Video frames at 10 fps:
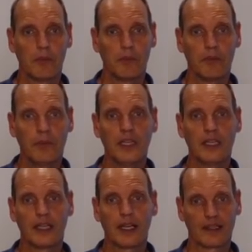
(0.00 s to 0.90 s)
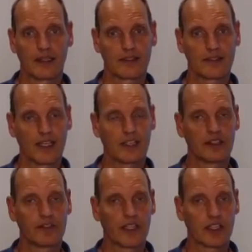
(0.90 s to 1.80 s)
mean and the standard
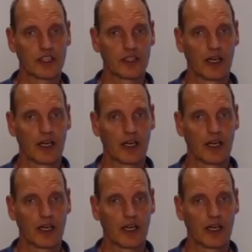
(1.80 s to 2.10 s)
deviation